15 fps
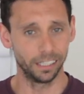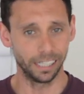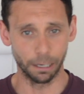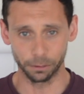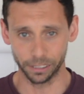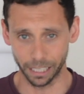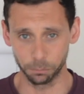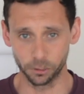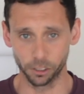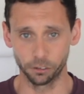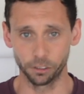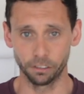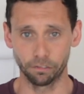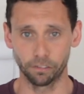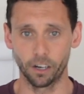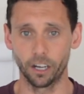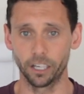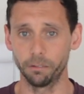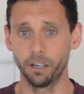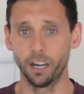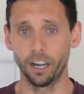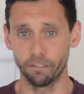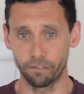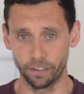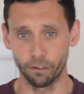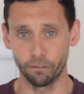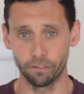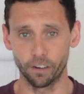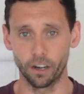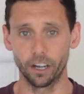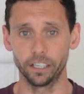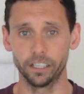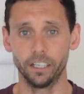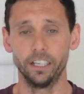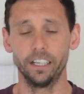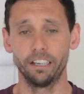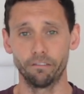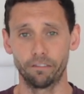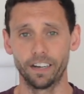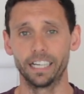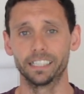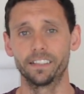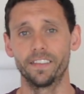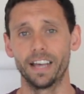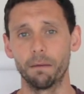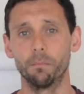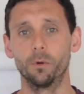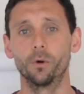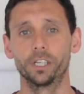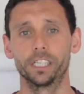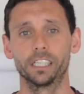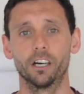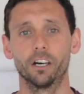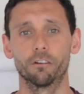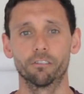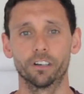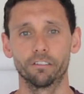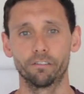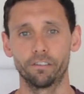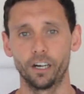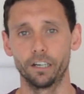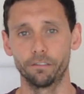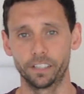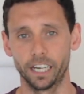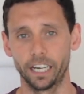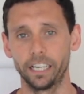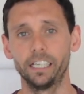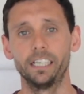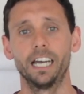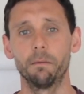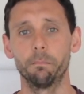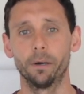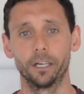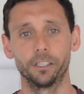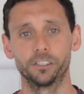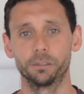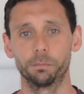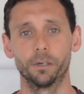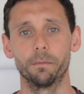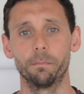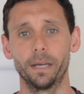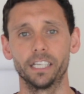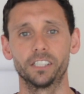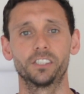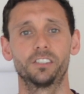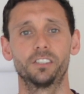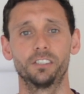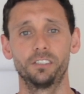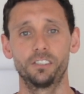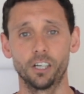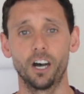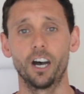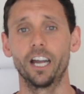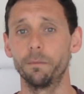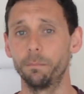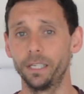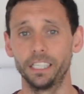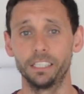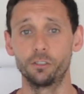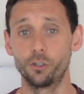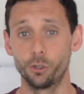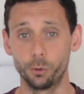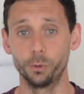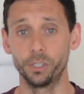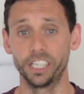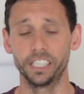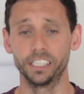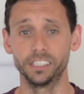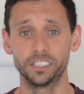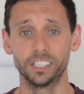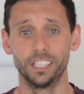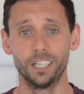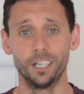That was absolutely fine. I felt fine. In fact, that morning I'd run 5K and posted my best time in 2 years.